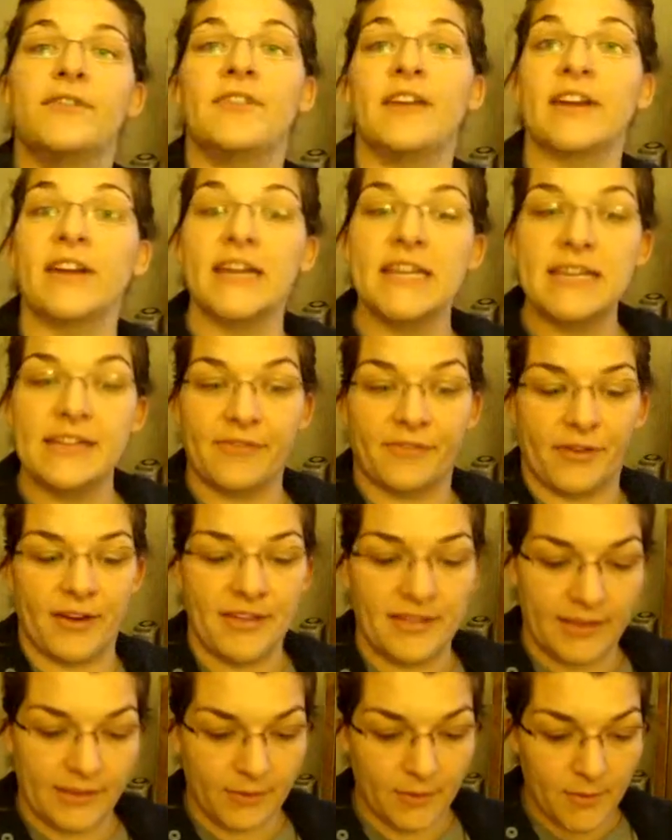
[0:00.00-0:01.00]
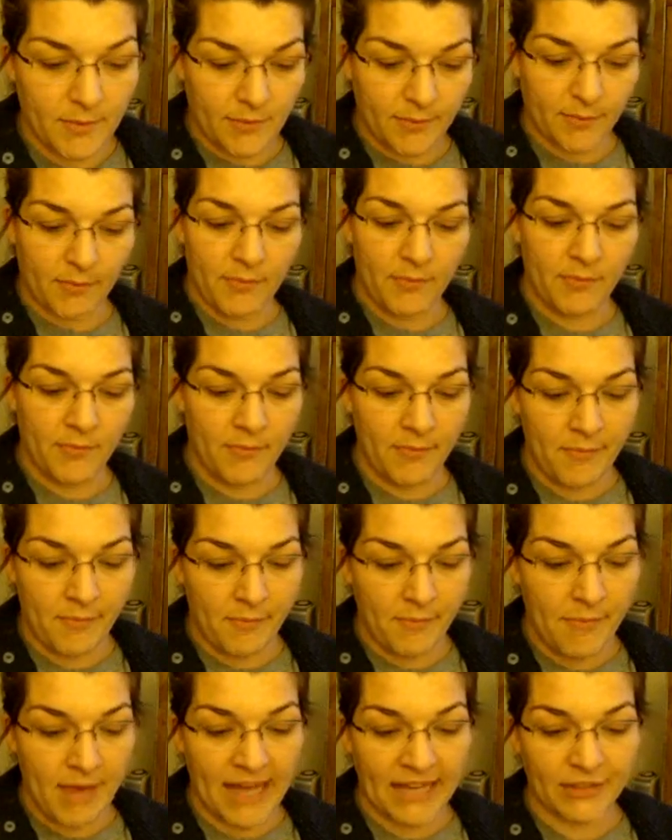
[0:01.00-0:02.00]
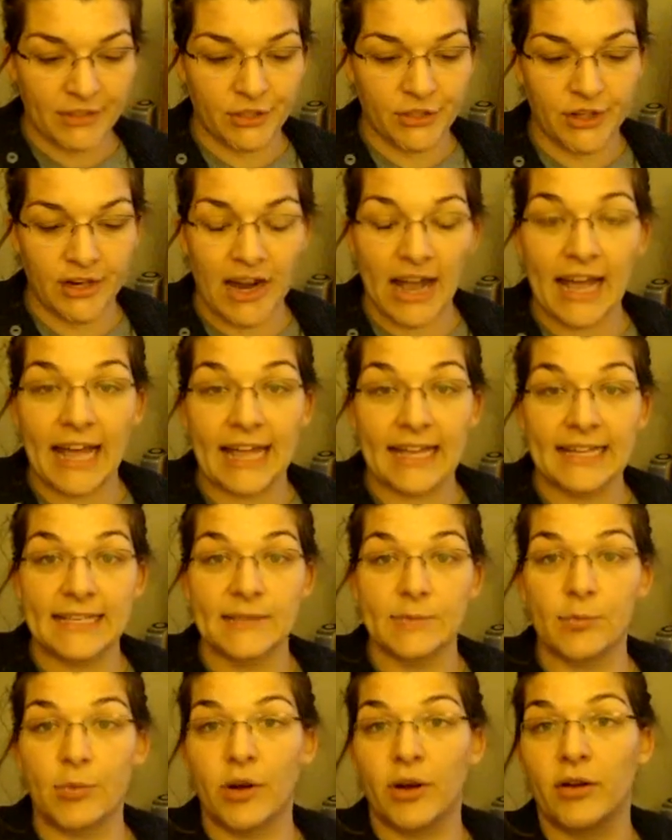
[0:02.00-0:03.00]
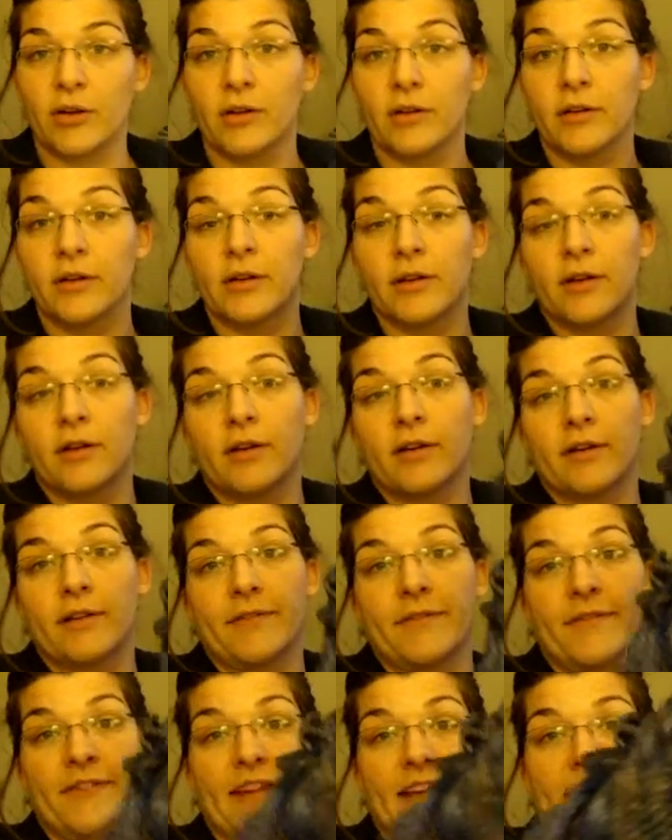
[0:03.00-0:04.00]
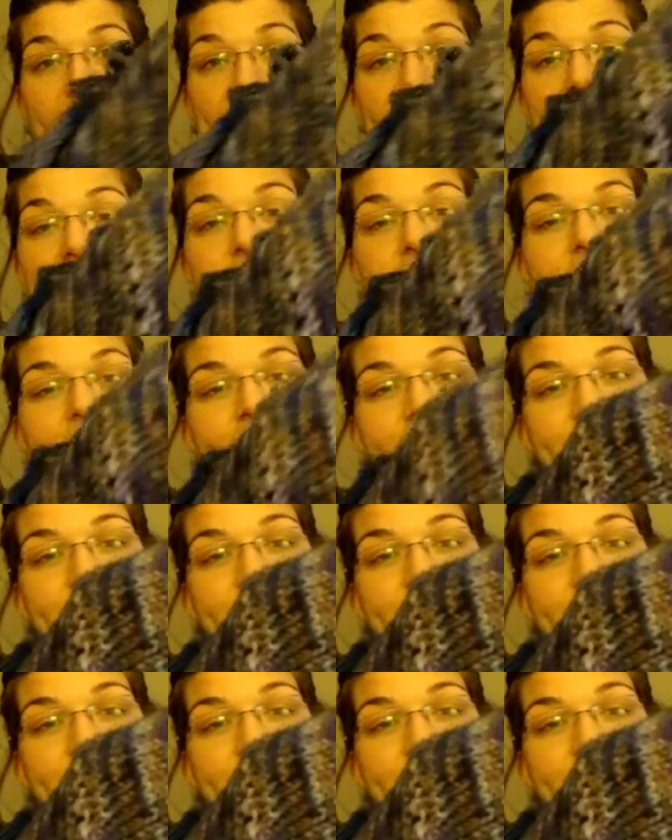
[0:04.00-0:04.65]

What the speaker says: very different. This will match her eyes perfectly.